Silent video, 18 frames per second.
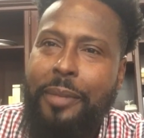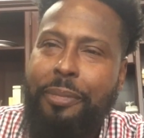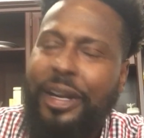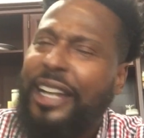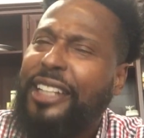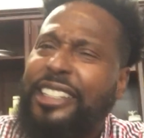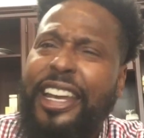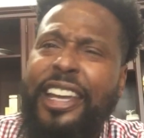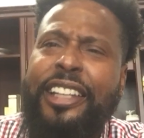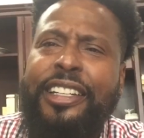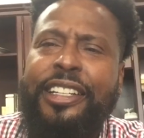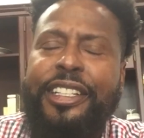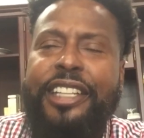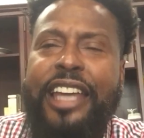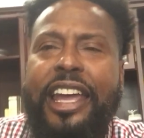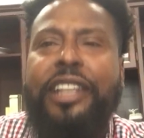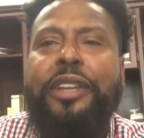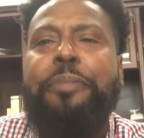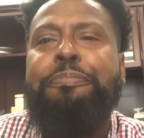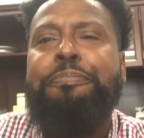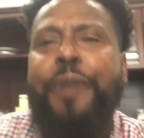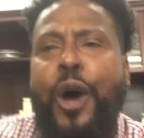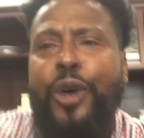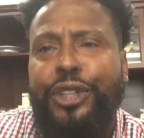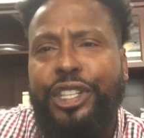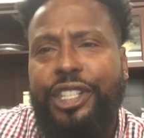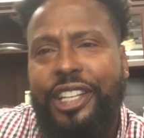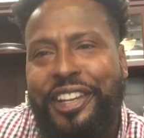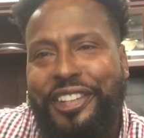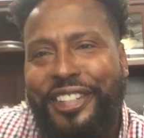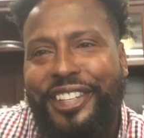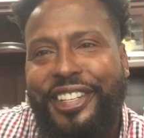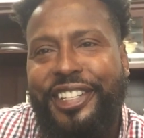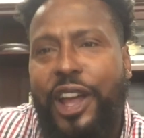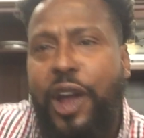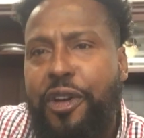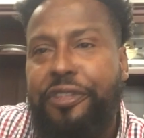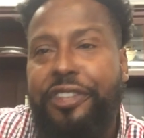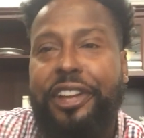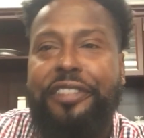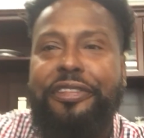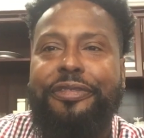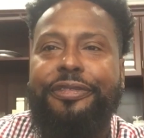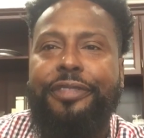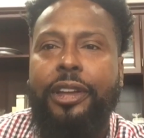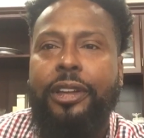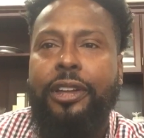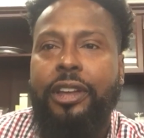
But at the end of the day, the most conservative